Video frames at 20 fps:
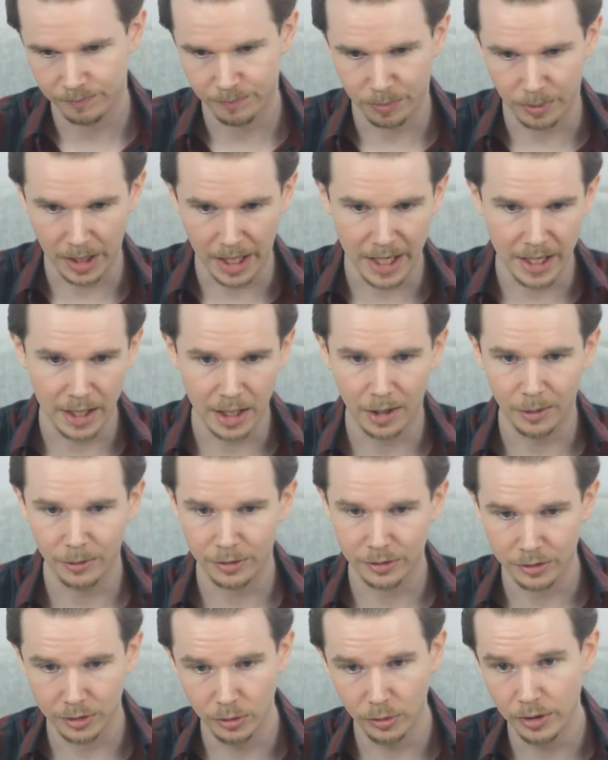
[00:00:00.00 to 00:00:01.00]
plain
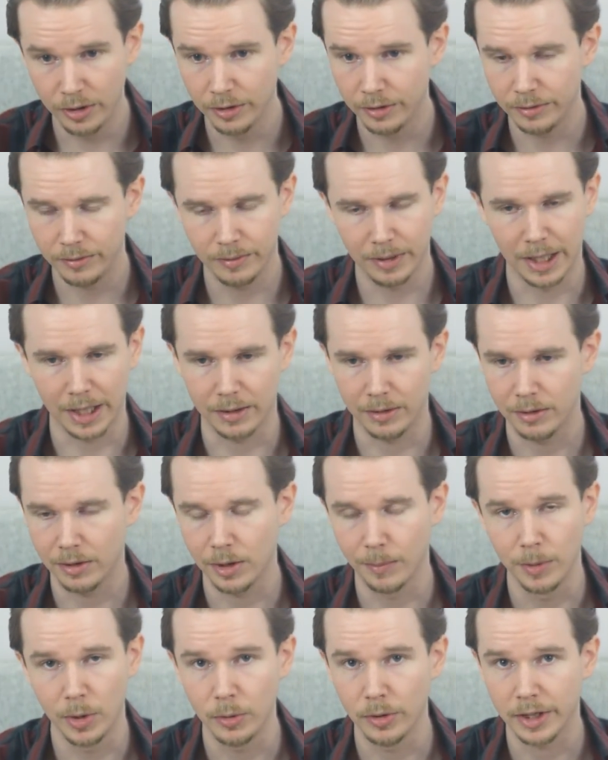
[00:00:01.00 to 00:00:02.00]
out couldn't like
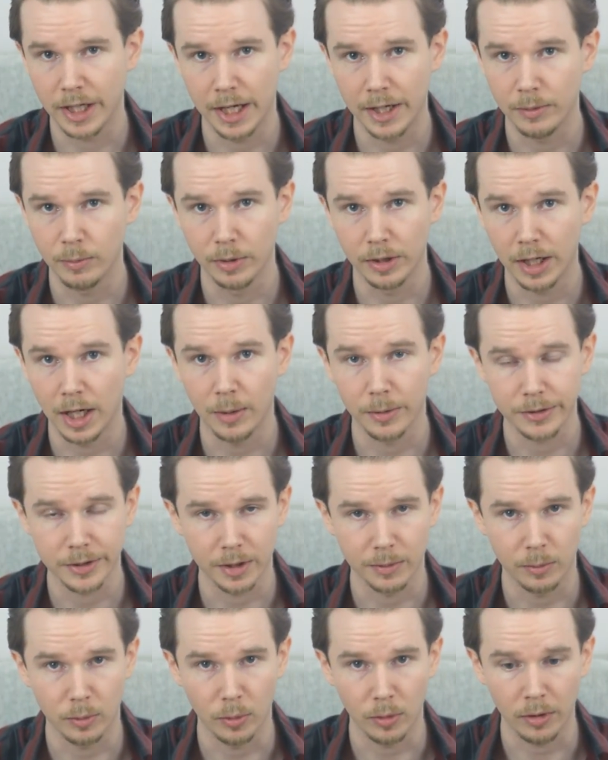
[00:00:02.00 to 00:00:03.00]
communicate with the
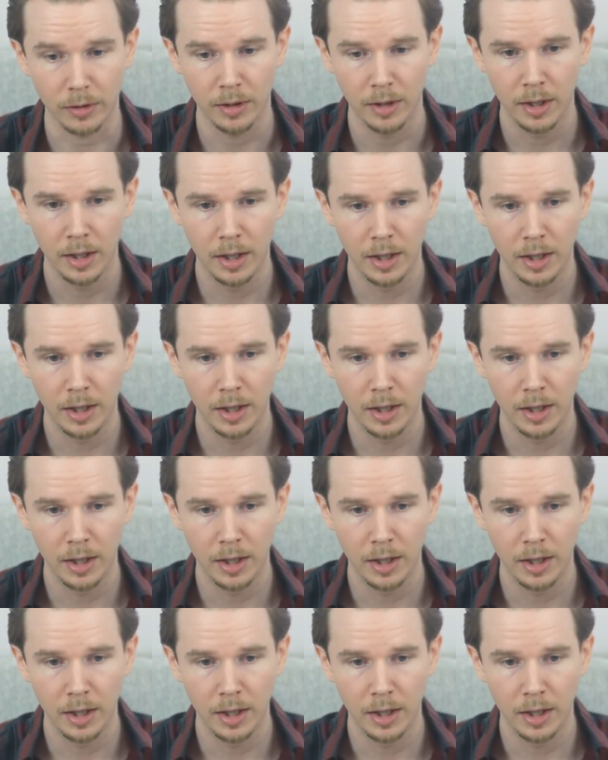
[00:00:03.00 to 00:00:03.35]
outside world.